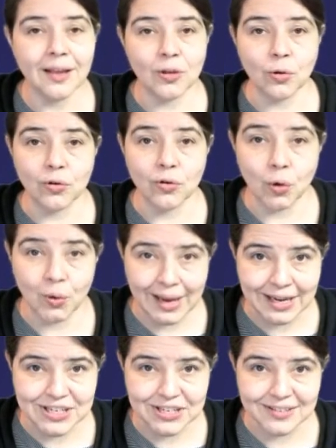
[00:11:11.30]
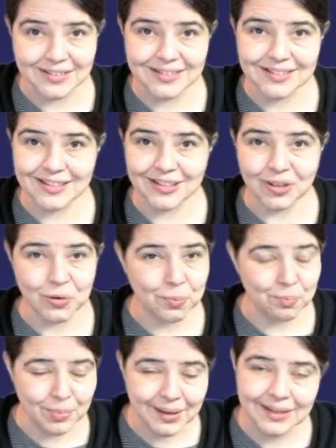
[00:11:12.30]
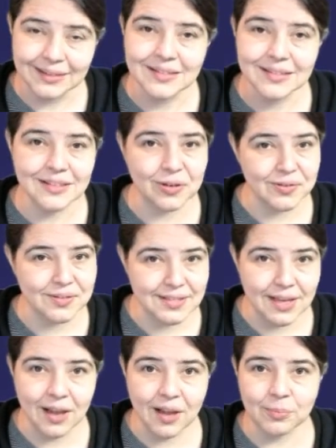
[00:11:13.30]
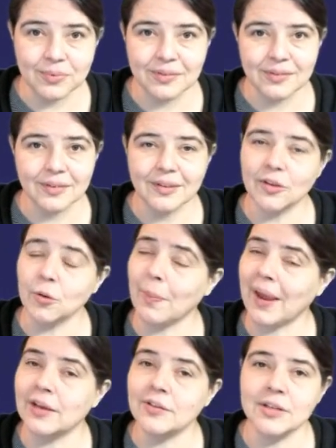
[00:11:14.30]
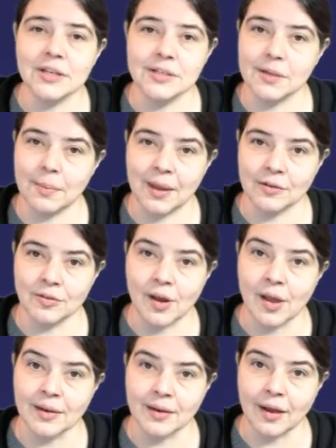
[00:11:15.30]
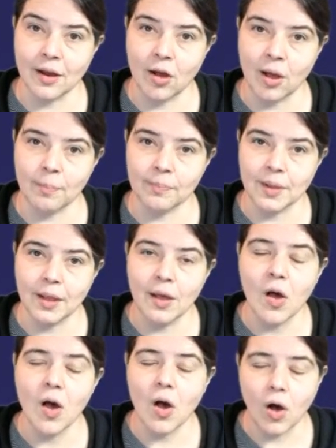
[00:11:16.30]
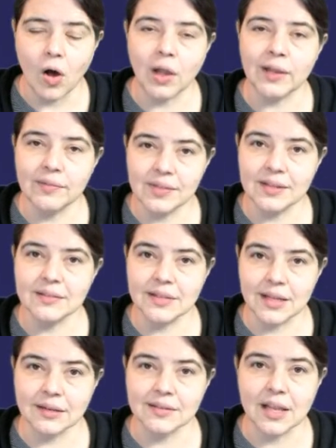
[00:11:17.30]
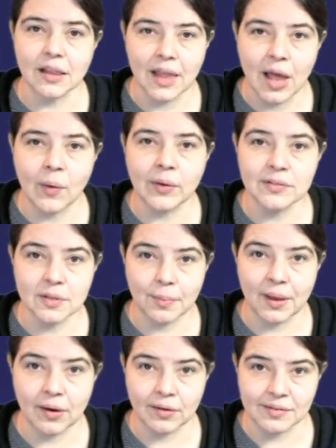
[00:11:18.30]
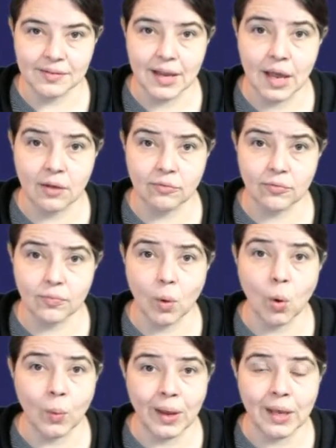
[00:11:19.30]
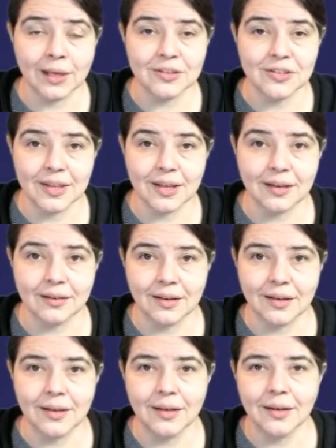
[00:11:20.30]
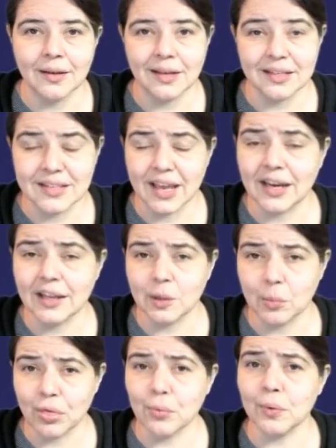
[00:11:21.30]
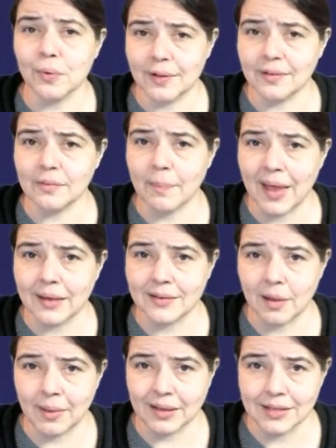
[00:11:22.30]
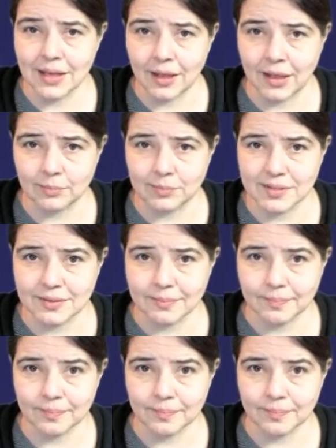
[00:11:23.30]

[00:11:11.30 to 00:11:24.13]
your donations, your bits, your subs, your patronage at patreon.com. All of these things allow us to pay our staff a wage that is getting them through these pandemic times.